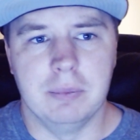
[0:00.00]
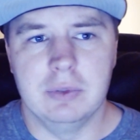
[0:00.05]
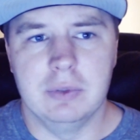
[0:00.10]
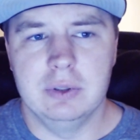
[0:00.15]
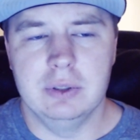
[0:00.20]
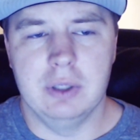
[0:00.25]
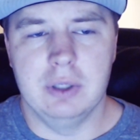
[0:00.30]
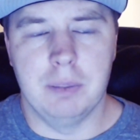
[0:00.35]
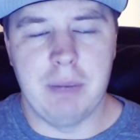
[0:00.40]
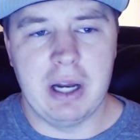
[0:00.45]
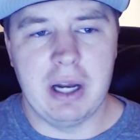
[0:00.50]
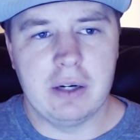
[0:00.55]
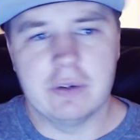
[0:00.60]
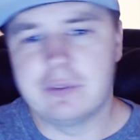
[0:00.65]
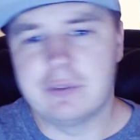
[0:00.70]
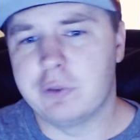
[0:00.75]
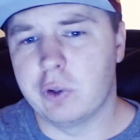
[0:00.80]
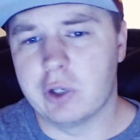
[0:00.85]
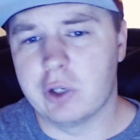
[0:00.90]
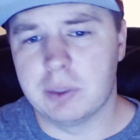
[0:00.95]
Emmanuel
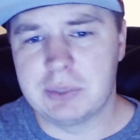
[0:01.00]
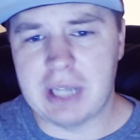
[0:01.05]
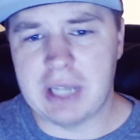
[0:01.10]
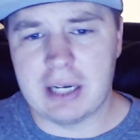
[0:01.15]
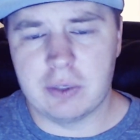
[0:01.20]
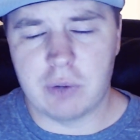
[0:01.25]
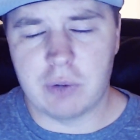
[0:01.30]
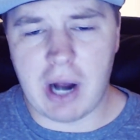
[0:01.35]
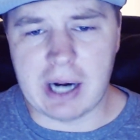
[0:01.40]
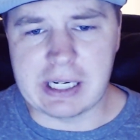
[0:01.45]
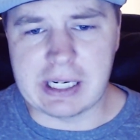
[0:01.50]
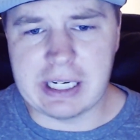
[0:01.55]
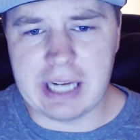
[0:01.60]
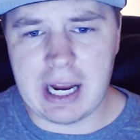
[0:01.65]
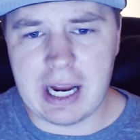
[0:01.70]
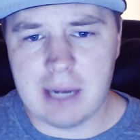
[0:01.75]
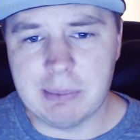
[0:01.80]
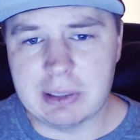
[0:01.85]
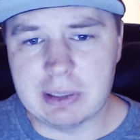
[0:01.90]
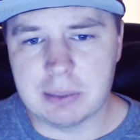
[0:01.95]
Forbes had a rocky
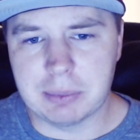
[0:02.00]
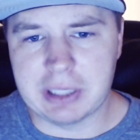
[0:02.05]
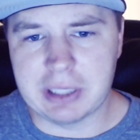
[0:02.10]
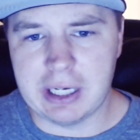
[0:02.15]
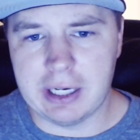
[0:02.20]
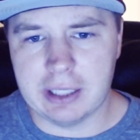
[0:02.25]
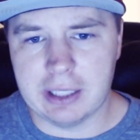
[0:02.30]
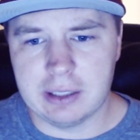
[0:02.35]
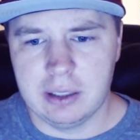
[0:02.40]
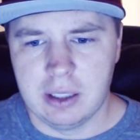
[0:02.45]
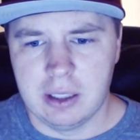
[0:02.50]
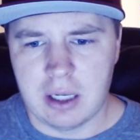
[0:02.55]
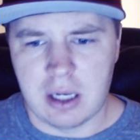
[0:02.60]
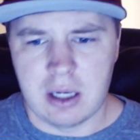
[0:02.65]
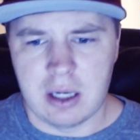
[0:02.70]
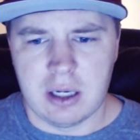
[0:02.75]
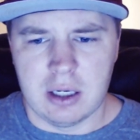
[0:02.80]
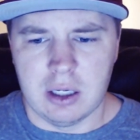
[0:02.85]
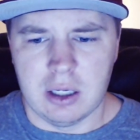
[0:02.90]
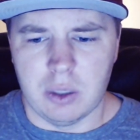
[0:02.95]
game at the beginning.
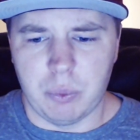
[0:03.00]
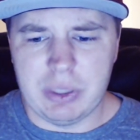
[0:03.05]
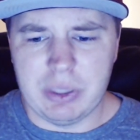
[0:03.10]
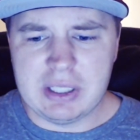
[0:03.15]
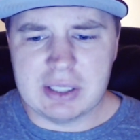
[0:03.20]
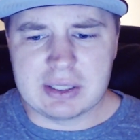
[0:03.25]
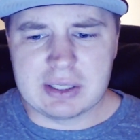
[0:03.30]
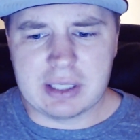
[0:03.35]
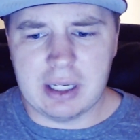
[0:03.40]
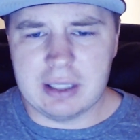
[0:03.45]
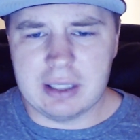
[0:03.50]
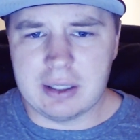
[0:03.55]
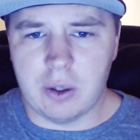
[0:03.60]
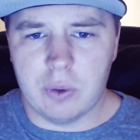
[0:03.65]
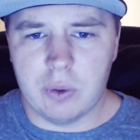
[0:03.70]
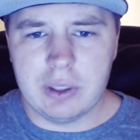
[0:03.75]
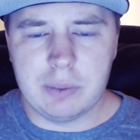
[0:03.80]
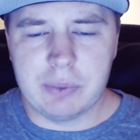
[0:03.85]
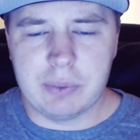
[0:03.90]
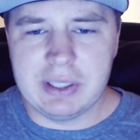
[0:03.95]
The
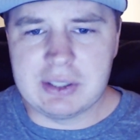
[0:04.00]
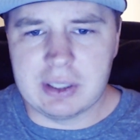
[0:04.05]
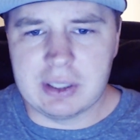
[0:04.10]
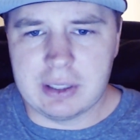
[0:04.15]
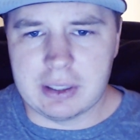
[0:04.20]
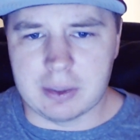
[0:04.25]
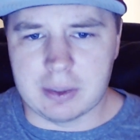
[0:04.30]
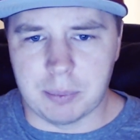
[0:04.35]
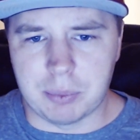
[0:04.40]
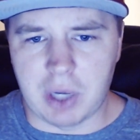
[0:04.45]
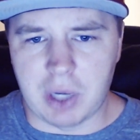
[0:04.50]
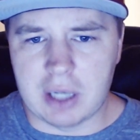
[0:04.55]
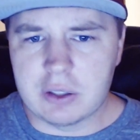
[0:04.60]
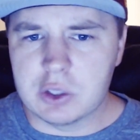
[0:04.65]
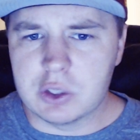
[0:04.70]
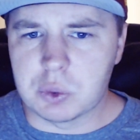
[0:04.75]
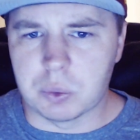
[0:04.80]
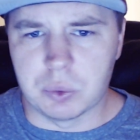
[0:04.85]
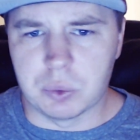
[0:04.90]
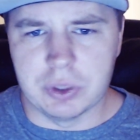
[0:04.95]
only reason that the
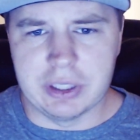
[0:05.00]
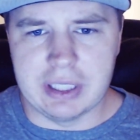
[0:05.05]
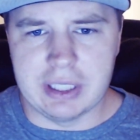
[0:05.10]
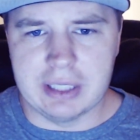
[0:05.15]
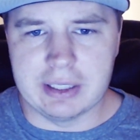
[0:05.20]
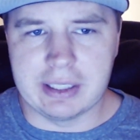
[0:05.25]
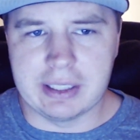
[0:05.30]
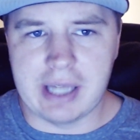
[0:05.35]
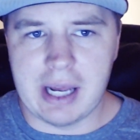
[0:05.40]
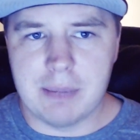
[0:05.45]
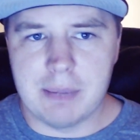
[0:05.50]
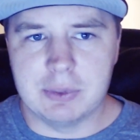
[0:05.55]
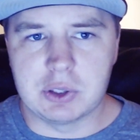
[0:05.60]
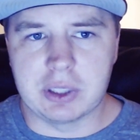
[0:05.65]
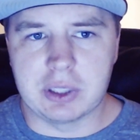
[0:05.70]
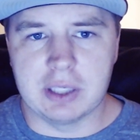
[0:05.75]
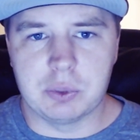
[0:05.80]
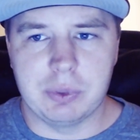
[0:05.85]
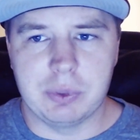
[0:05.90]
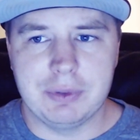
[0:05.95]
Broncos were really in the game was
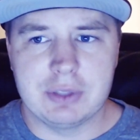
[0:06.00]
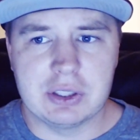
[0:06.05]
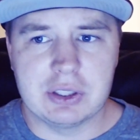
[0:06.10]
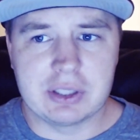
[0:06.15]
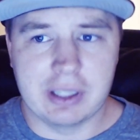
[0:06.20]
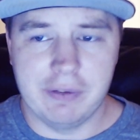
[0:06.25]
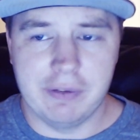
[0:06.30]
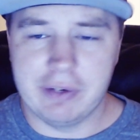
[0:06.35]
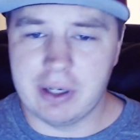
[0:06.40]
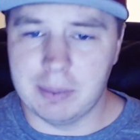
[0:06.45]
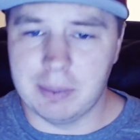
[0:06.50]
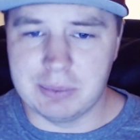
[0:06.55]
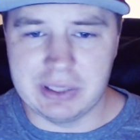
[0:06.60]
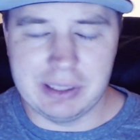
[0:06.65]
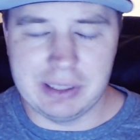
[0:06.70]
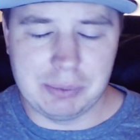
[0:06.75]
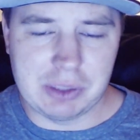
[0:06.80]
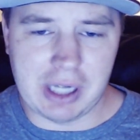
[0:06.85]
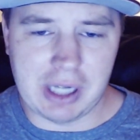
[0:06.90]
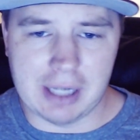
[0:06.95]
because we were just giving up
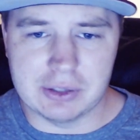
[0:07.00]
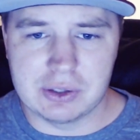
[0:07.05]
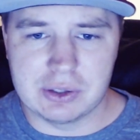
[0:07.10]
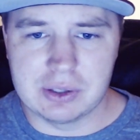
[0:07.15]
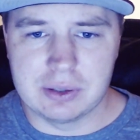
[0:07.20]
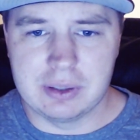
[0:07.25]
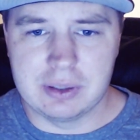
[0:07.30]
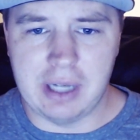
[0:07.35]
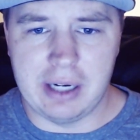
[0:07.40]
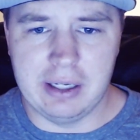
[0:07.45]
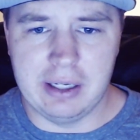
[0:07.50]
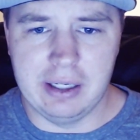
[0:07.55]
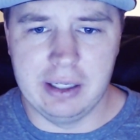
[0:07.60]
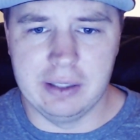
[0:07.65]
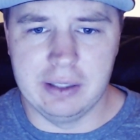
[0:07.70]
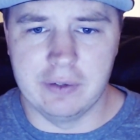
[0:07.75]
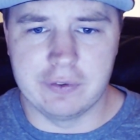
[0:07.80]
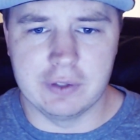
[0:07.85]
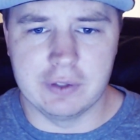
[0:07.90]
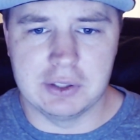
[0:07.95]
deep shots in
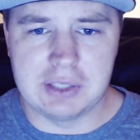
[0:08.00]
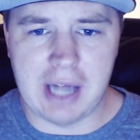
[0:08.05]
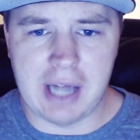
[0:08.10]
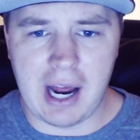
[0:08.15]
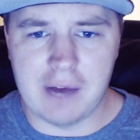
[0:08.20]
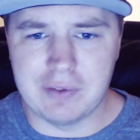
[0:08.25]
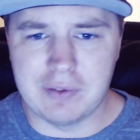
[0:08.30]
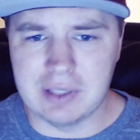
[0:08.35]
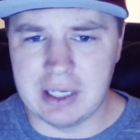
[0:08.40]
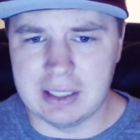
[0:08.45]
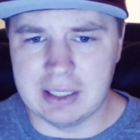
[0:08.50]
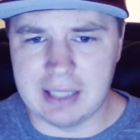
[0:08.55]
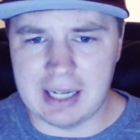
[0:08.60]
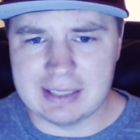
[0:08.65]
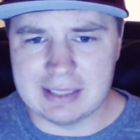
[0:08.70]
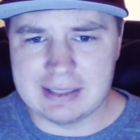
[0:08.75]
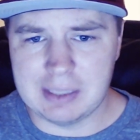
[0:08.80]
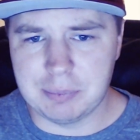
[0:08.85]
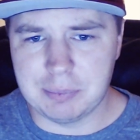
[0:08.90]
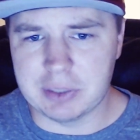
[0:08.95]
the first half, and then that
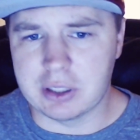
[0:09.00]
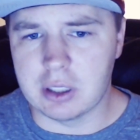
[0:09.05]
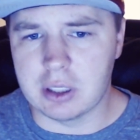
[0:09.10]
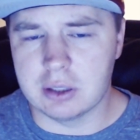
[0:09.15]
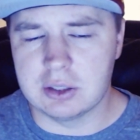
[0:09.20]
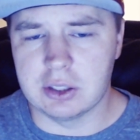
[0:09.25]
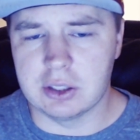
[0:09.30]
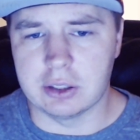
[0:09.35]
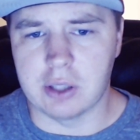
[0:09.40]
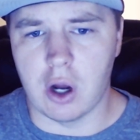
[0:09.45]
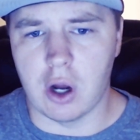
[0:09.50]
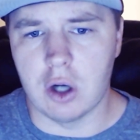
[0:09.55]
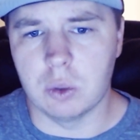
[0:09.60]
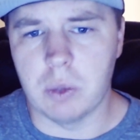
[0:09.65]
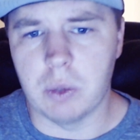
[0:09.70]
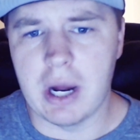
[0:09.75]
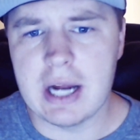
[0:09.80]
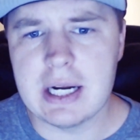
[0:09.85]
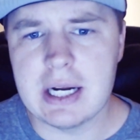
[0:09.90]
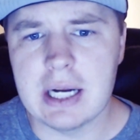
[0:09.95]
seemed to go
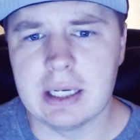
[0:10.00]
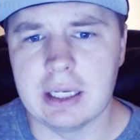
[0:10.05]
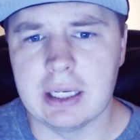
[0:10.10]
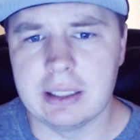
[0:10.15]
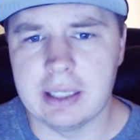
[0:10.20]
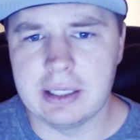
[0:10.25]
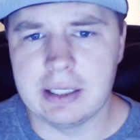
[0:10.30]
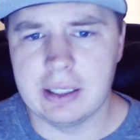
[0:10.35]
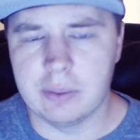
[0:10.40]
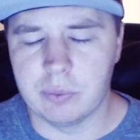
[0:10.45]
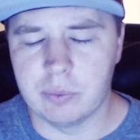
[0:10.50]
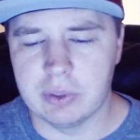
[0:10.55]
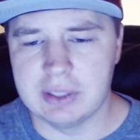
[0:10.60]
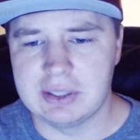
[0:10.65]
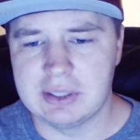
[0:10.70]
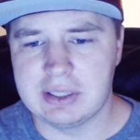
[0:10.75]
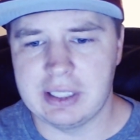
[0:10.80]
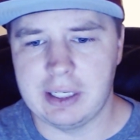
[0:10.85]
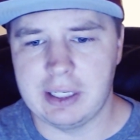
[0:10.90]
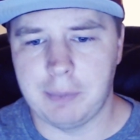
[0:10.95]
away, and then they didn't really
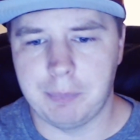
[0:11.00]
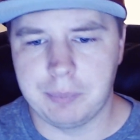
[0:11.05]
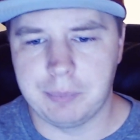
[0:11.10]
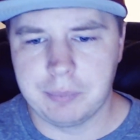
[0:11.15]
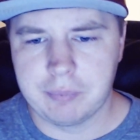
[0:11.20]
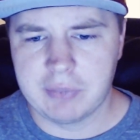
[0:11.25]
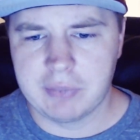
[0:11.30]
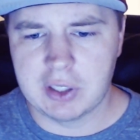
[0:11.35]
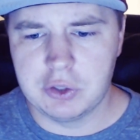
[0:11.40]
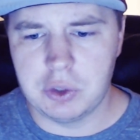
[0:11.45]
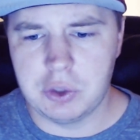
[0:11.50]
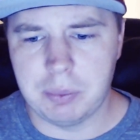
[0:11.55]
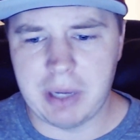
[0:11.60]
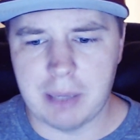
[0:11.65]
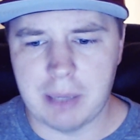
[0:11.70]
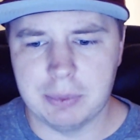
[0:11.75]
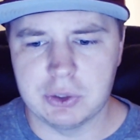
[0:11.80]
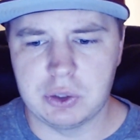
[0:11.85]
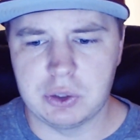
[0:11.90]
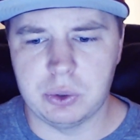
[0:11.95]
seem to be
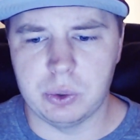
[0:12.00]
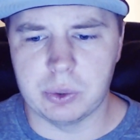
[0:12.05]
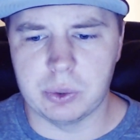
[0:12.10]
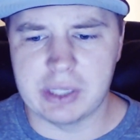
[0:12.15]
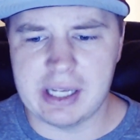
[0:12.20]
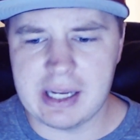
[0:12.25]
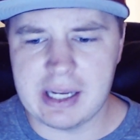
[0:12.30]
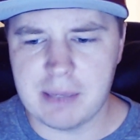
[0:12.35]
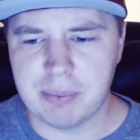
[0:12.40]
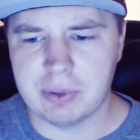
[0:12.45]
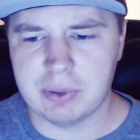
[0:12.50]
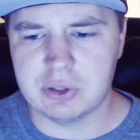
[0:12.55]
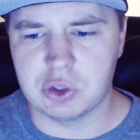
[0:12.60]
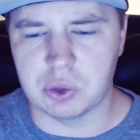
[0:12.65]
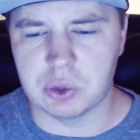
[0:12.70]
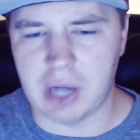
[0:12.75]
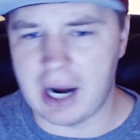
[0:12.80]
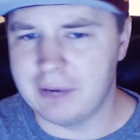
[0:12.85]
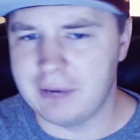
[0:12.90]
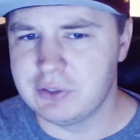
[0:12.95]
able to keep
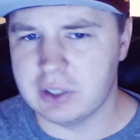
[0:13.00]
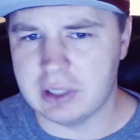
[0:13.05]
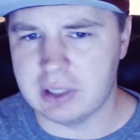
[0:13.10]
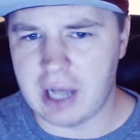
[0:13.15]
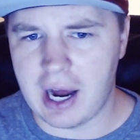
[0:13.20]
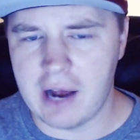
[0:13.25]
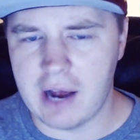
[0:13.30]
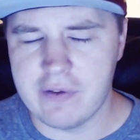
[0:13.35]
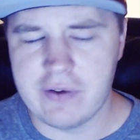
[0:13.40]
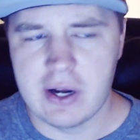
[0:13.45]
drives alive